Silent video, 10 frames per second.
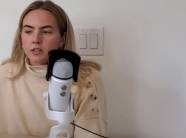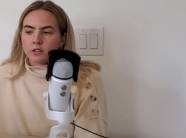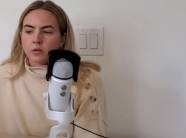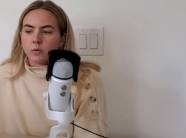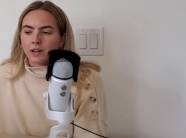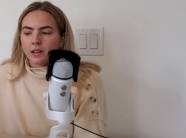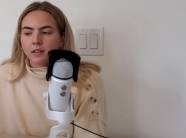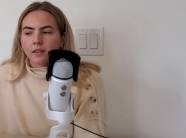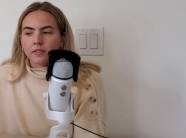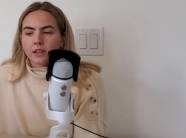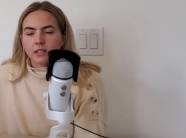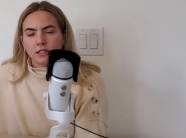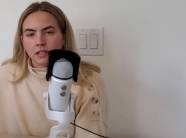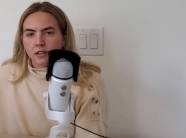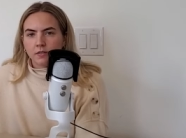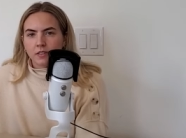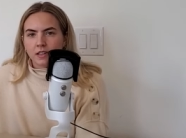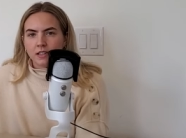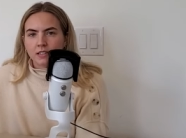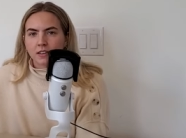So while I love the idea of
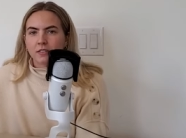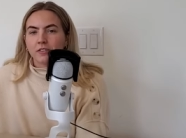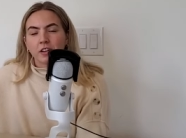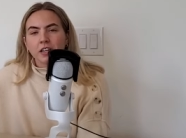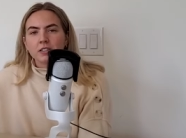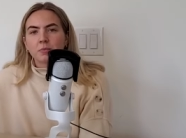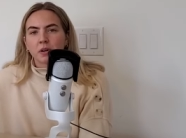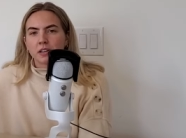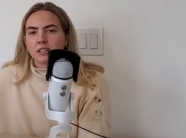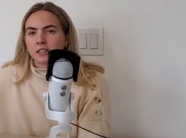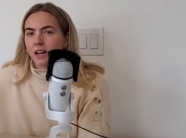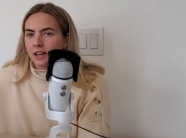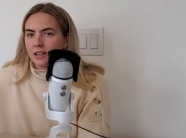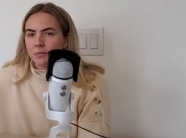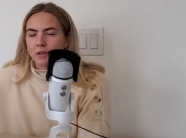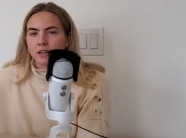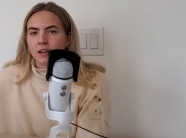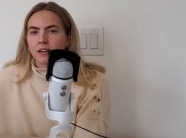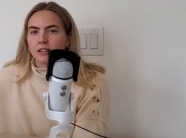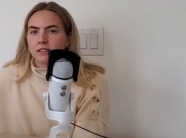these, the fit is pretty tight
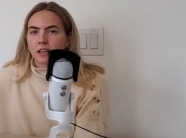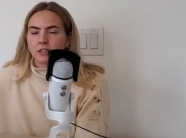because